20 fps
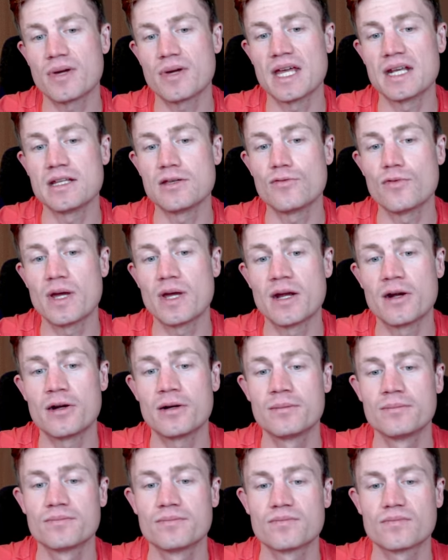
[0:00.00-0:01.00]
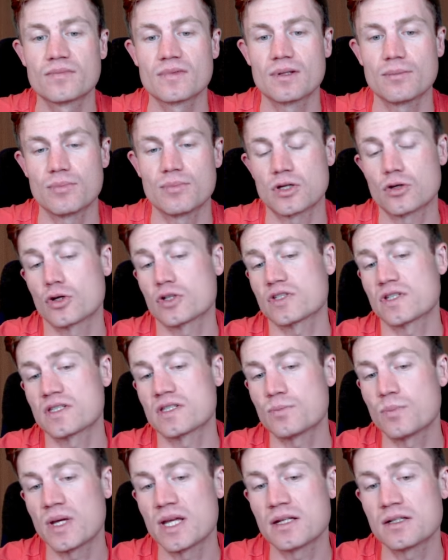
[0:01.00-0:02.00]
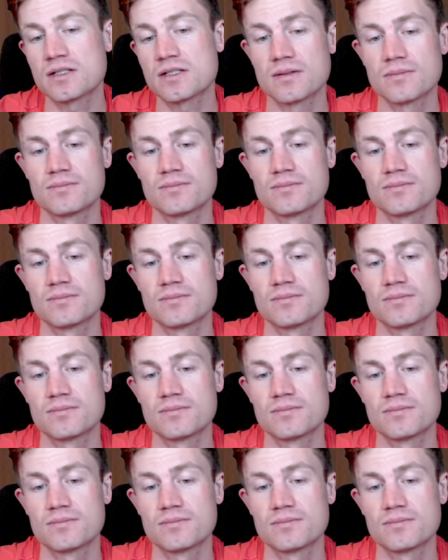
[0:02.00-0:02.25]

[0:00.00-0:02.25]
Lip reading: anywhere because it's pinned.